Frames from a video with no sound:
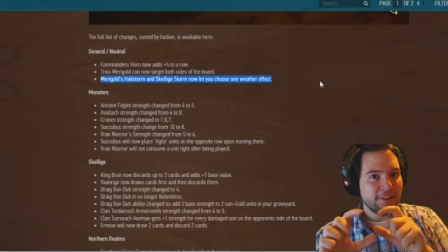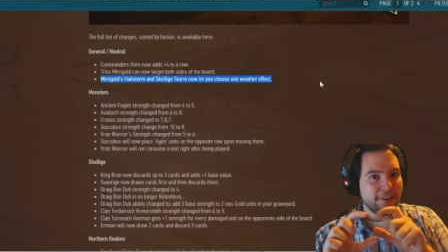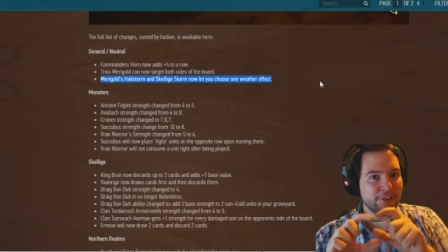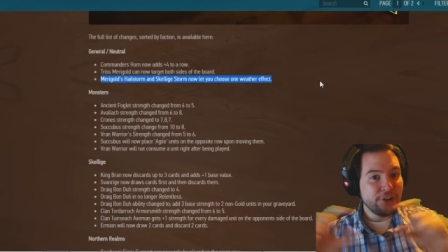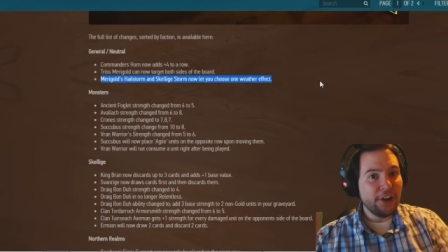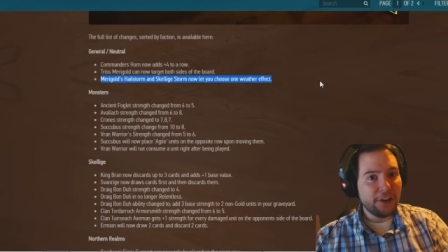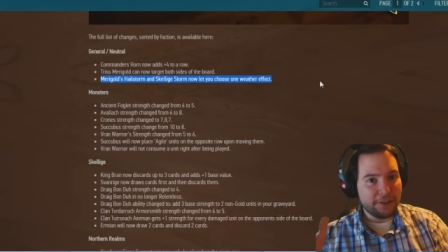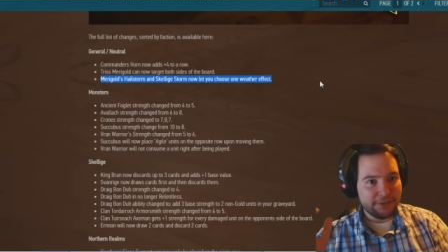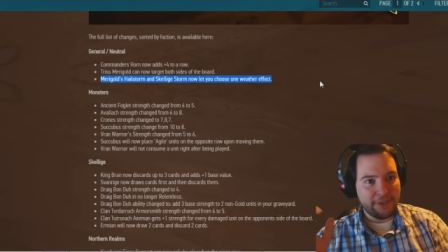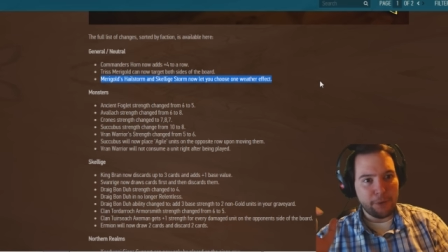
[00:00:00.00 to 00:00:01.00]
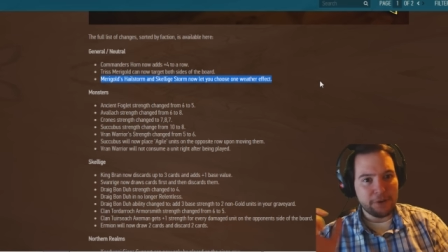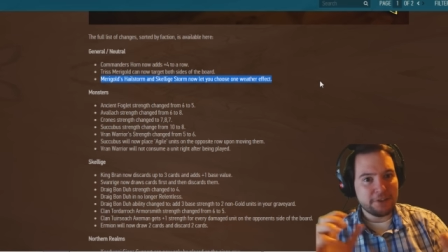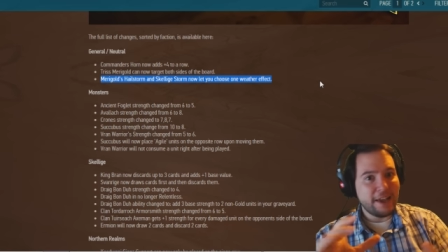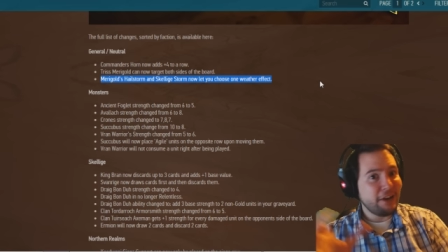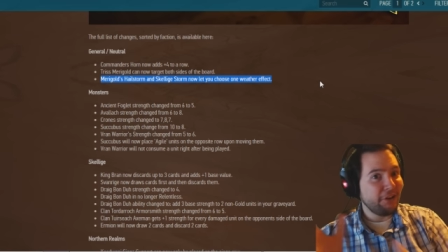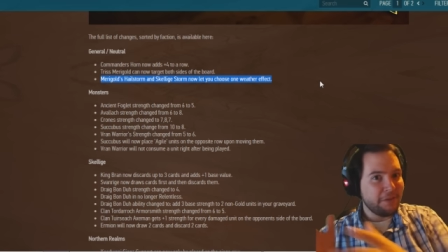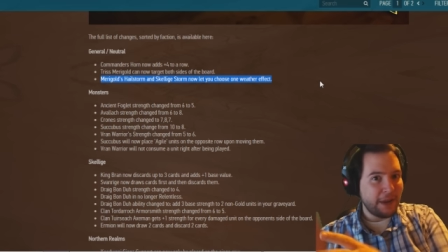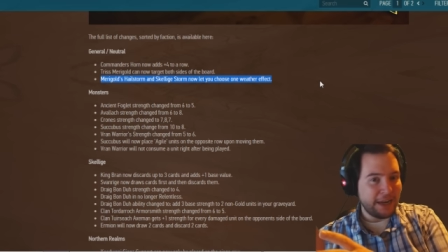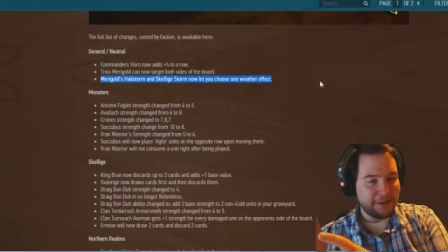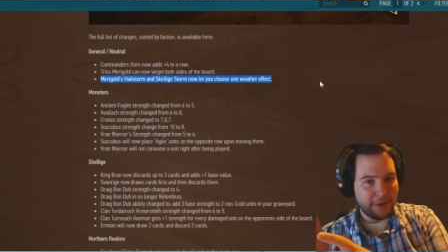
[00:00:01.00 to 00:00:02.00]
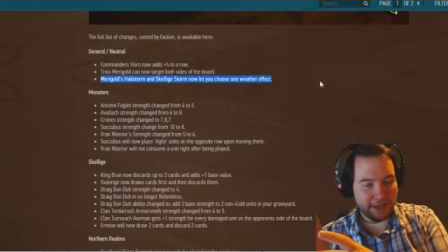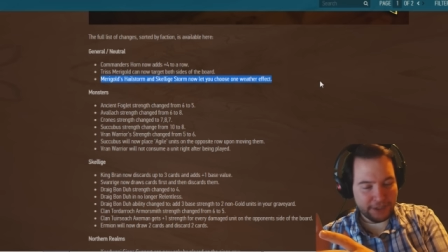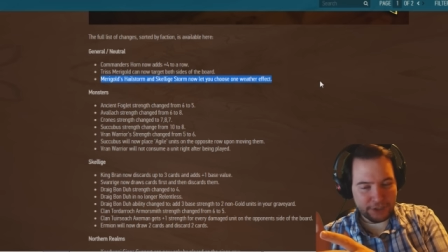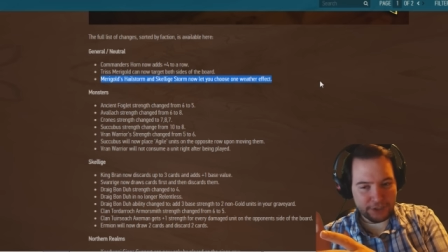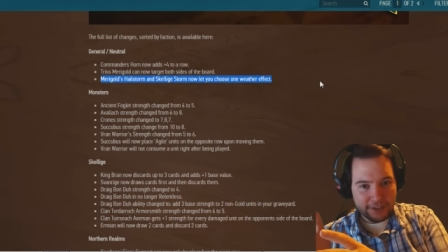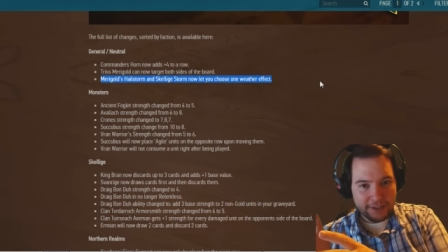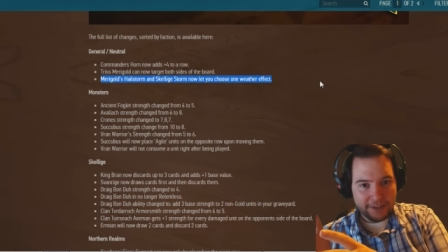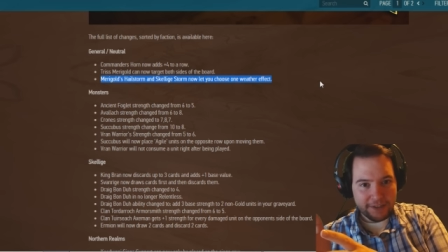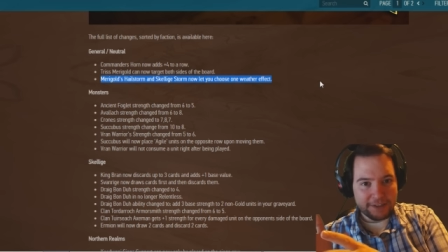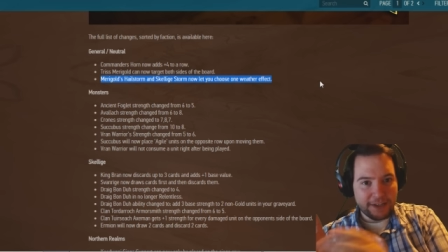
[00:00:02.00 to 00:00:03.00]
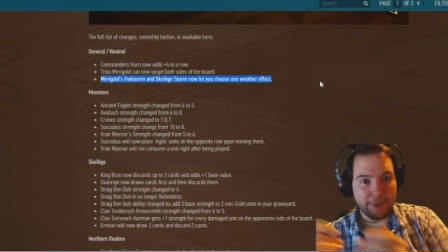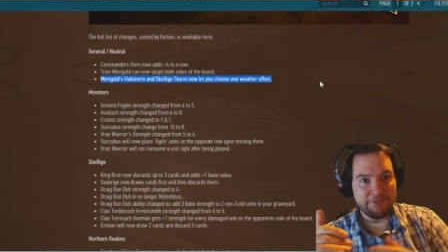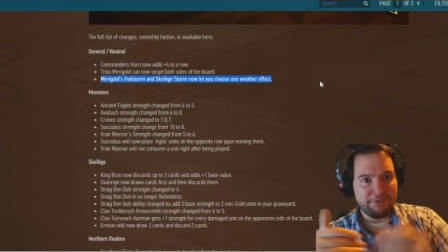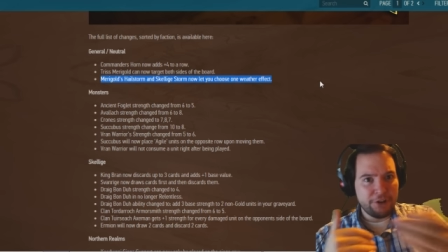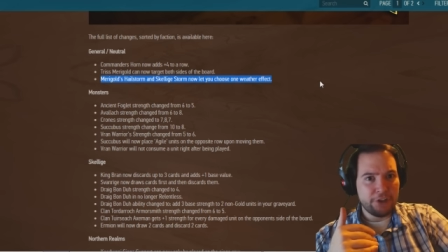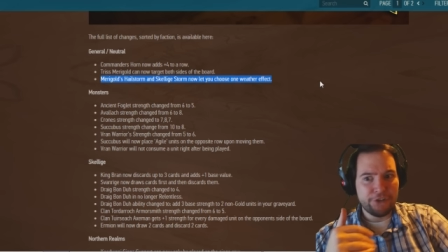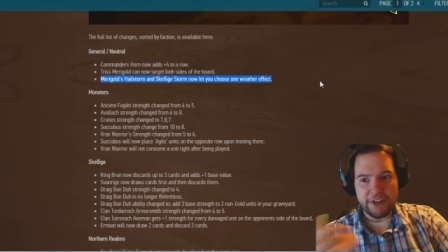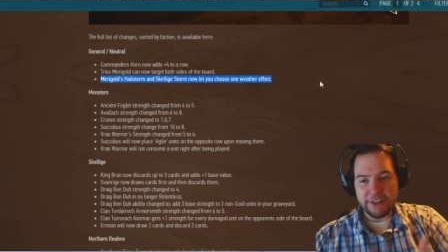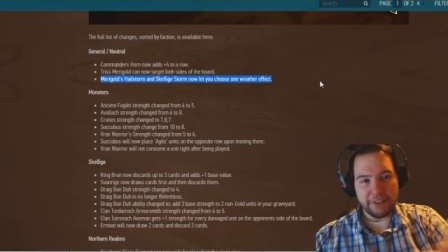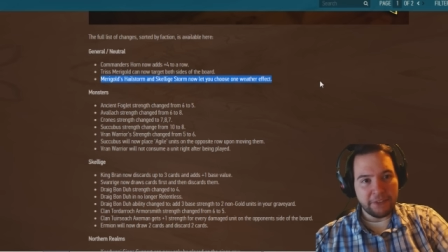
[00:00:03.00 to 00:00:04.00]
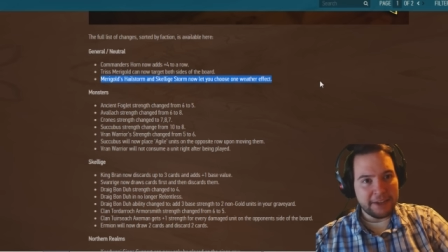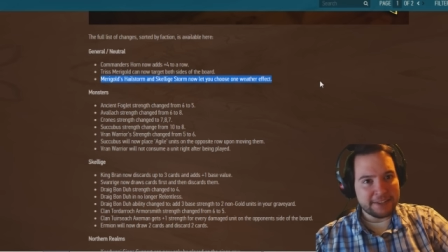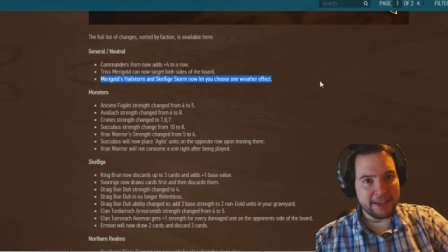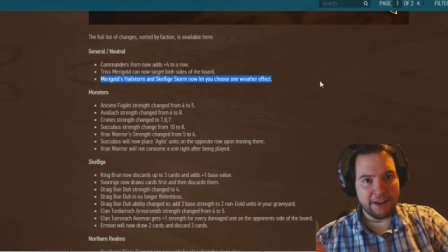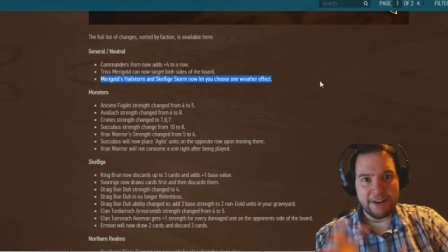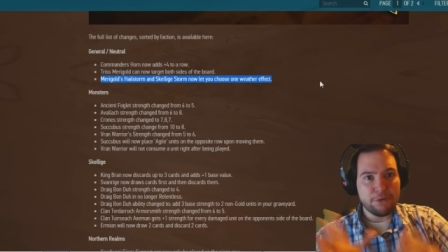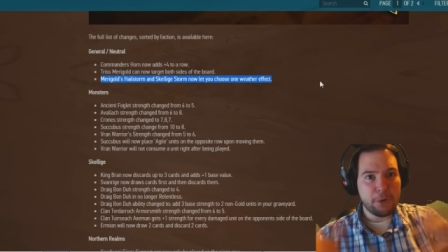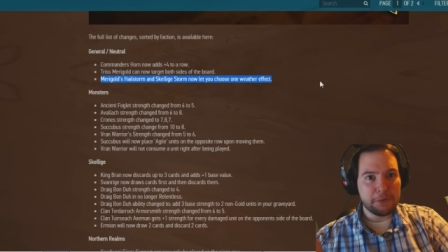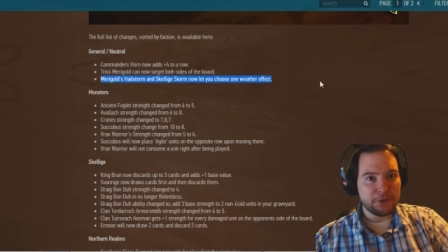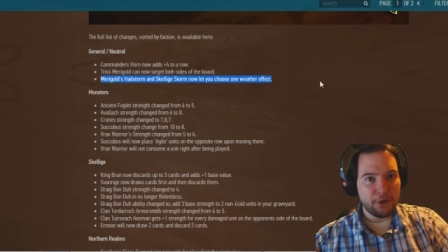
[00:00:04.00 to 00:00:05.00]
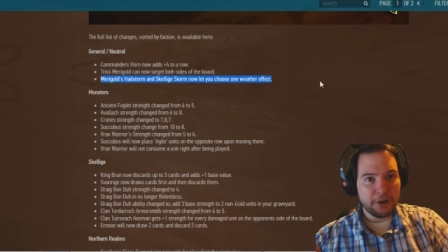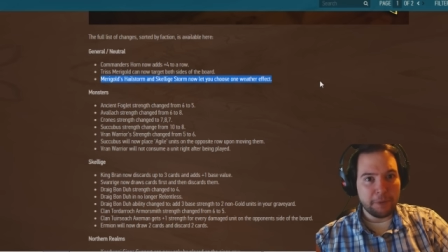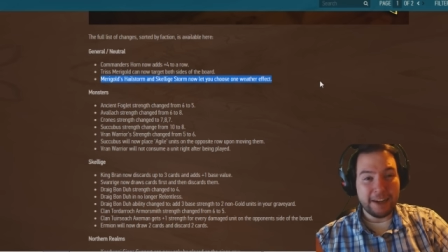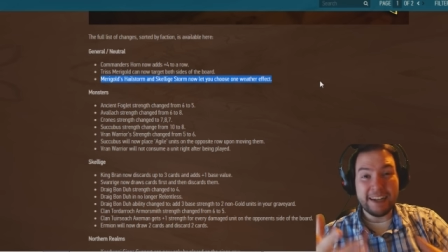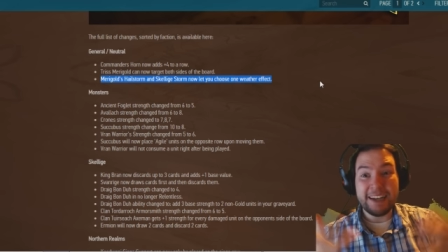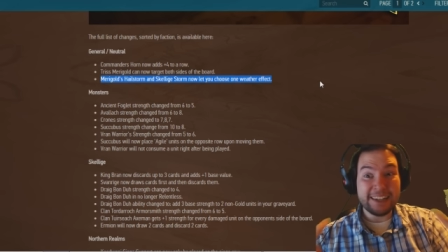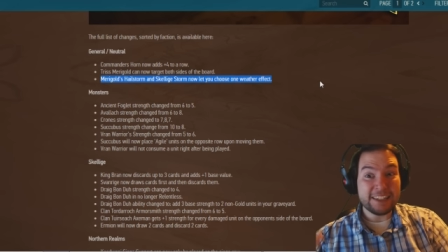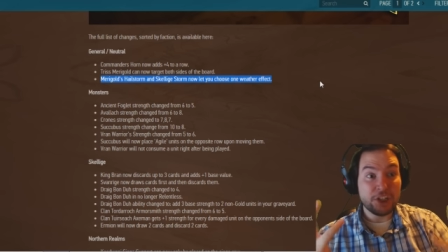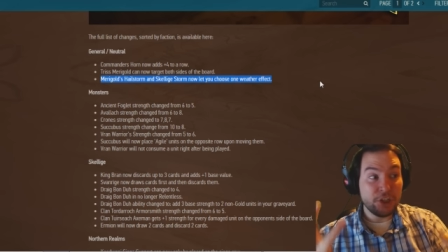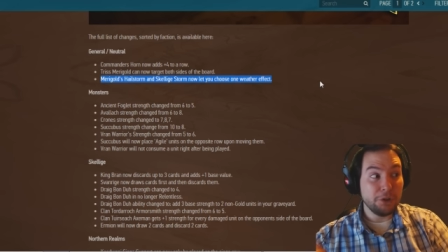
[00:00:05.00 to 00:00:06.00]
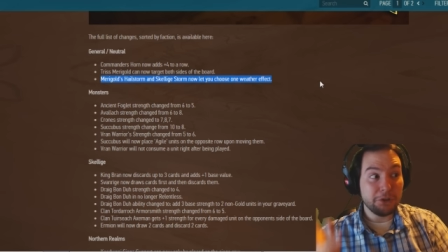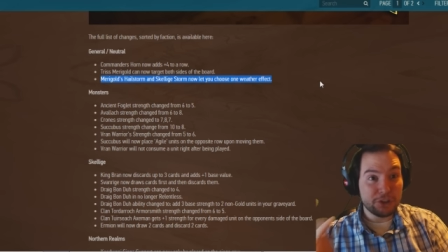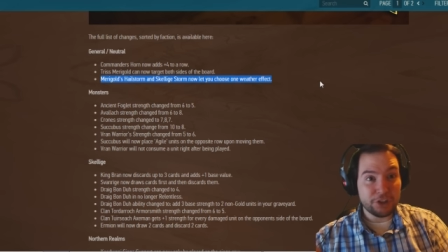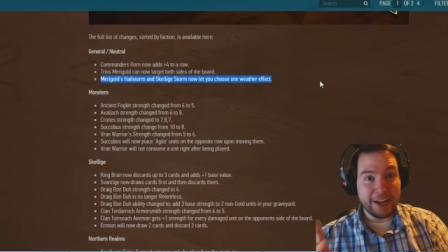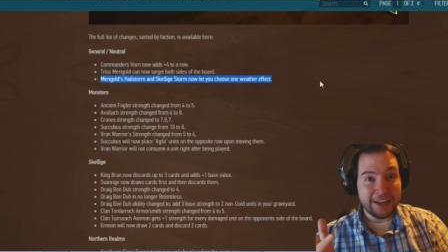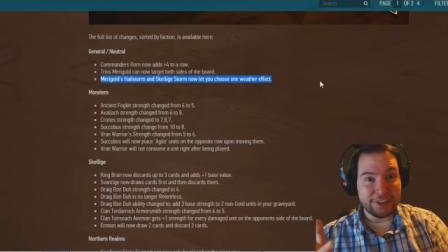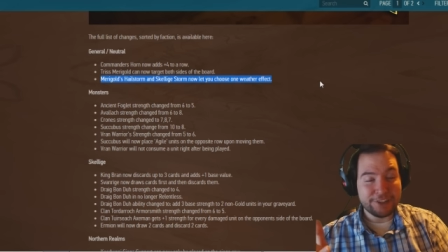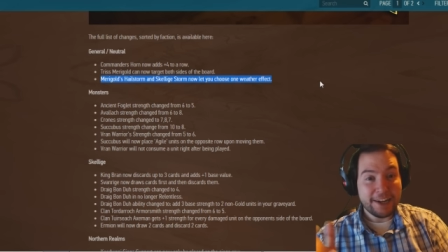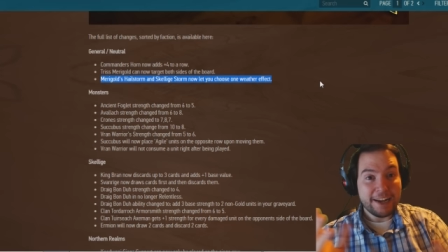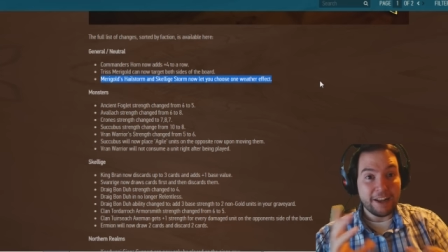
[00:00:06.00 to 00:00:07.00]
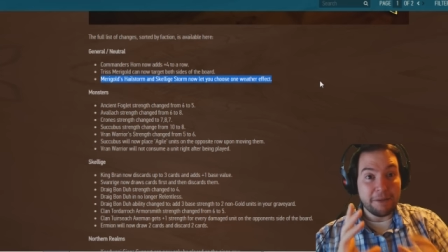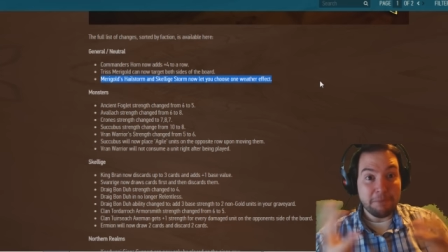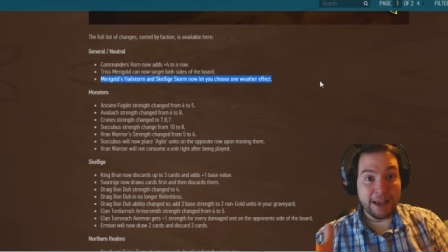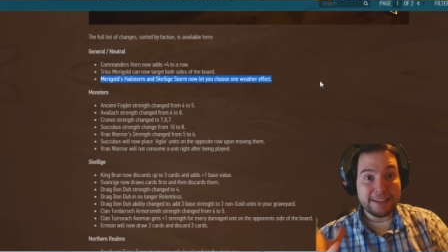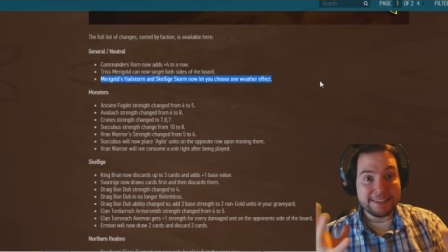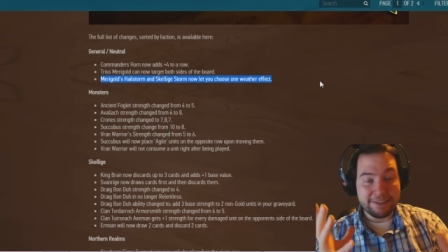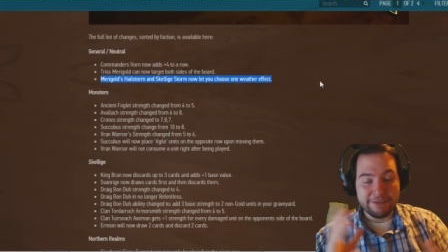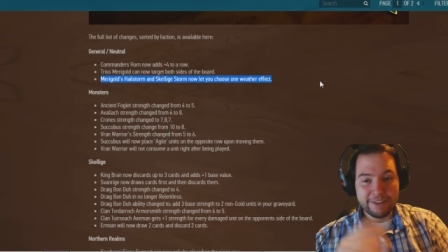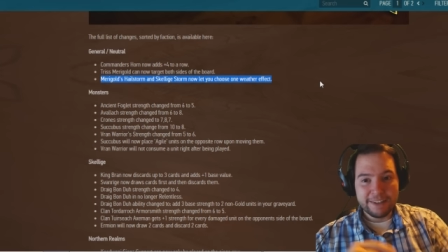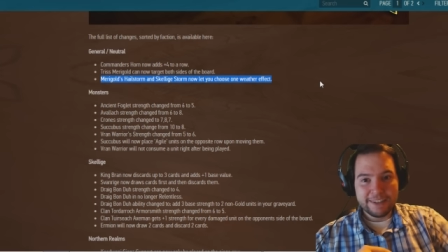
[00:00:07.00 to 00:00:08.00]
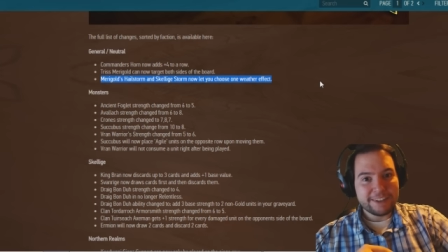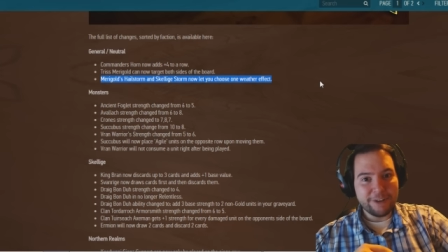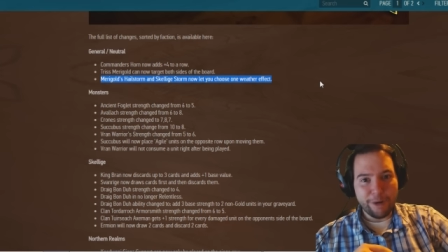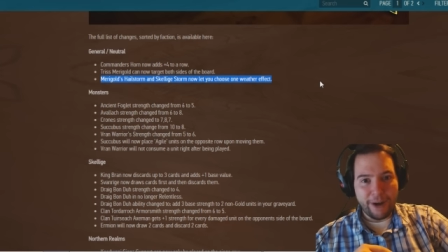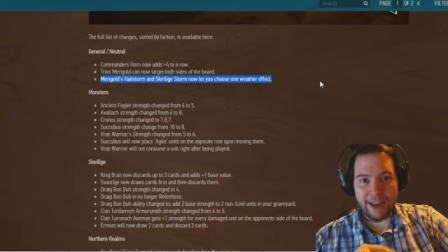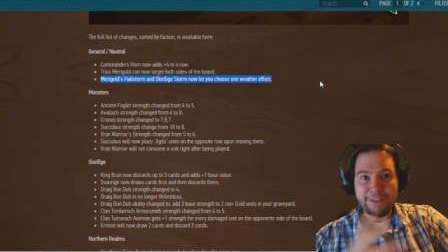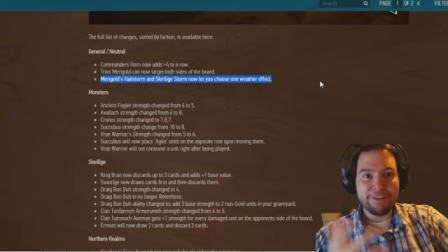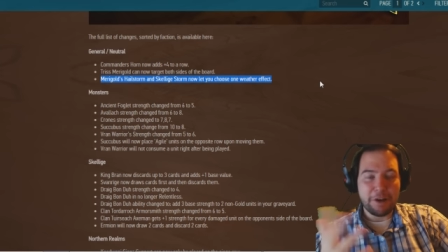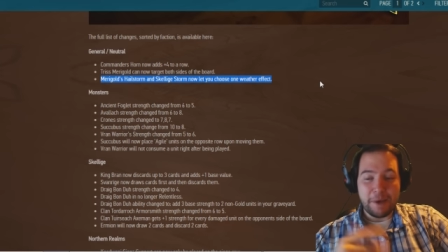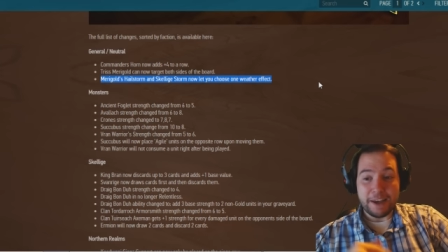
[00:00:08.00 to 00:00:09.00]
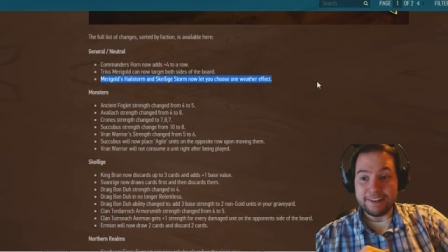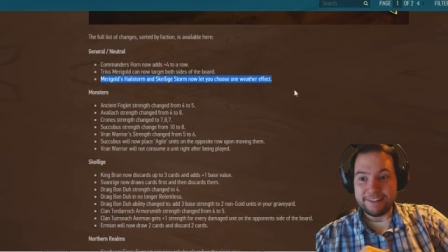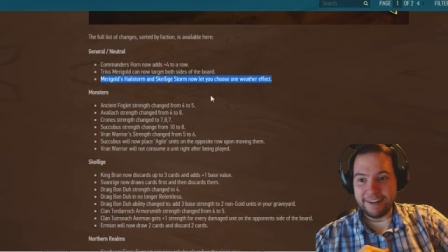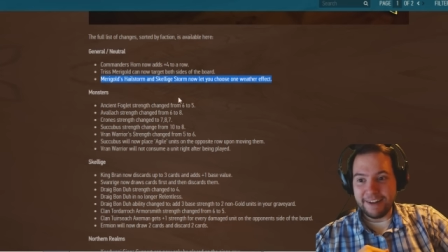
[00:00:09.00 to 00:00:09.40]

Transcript: nerf that wasn't there on the main page until I went further in, and then it is there, and everyone was talking about it, and it is a huge change, like massive. So I have to go back and